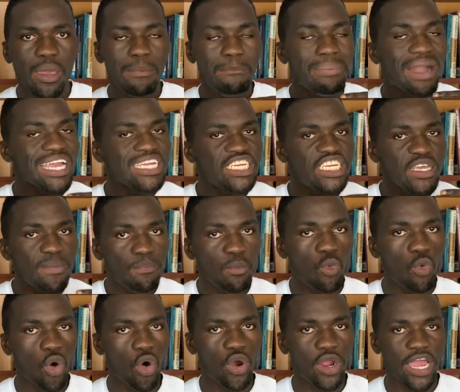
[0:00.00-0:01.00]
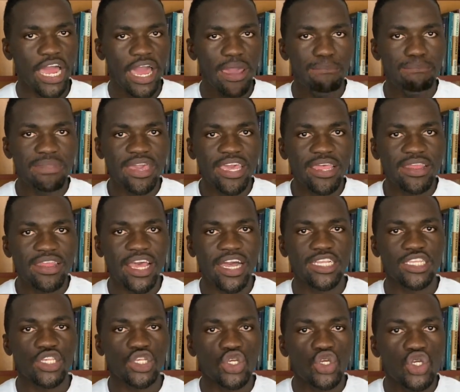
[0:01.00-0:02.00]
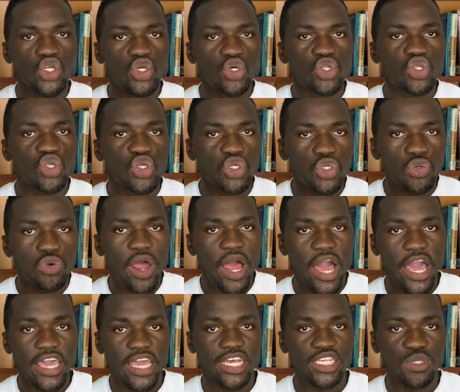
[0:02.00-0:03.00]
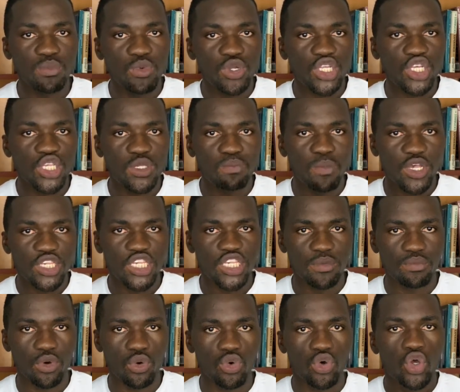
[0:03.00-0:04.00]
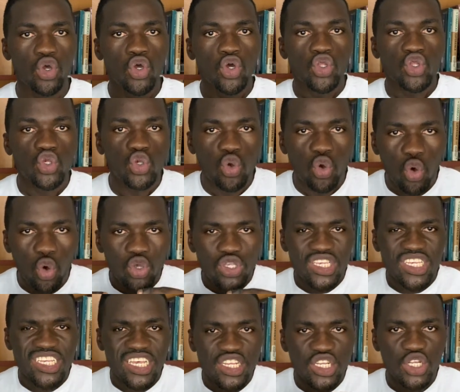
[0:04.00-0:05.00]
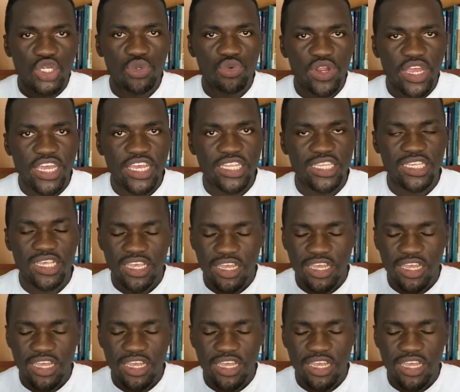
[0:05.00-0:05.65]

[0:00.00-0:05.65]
By deep work, I mean that you should try as much as possible to concentrate,